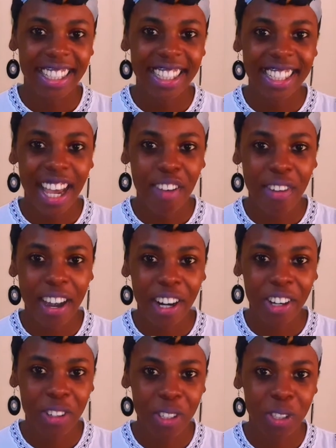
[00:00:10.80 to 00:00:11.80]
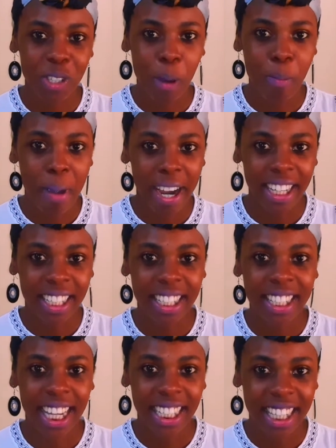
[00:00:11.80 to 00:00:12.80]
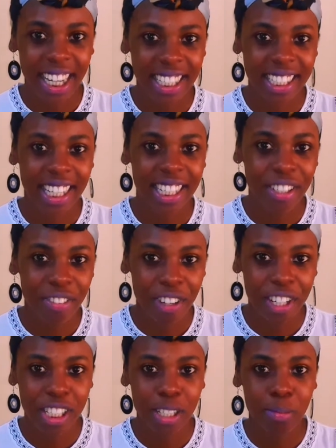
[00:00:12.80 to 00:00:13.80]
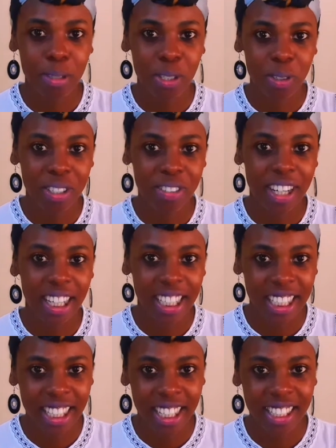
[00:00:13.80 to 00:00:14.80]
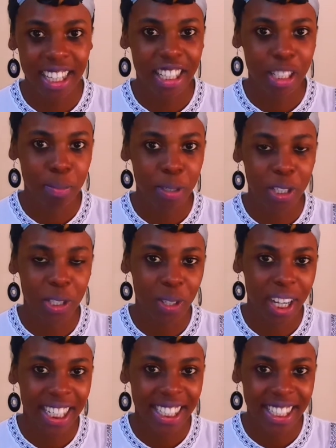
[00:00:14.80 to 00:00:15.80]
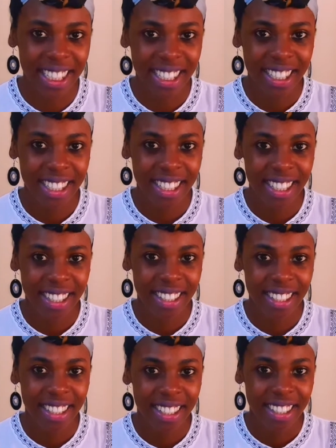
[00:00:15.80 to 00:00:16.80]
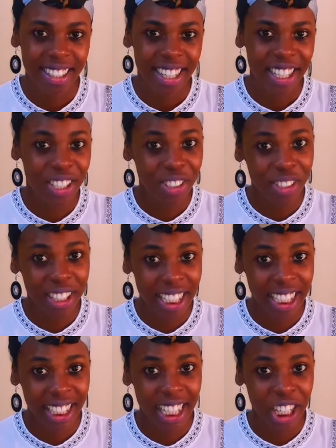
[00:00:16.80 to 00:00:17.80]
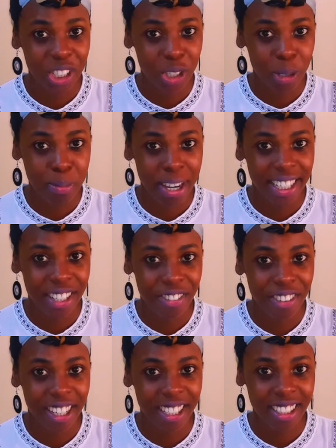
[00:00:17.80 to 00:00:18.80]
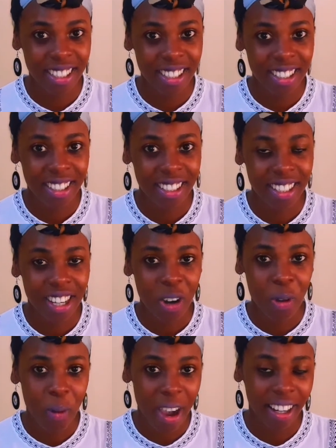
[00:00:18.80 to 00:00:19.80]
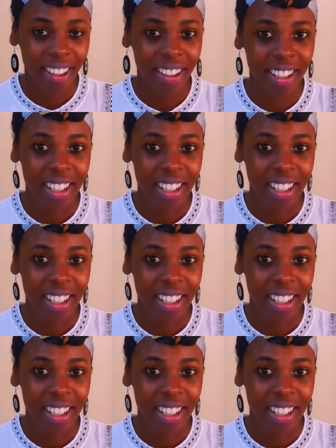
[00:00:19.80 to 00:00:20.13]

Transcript: it ever crossed your mind that there is a difference between religious and spirituality? Do you think there should be a difference? Well,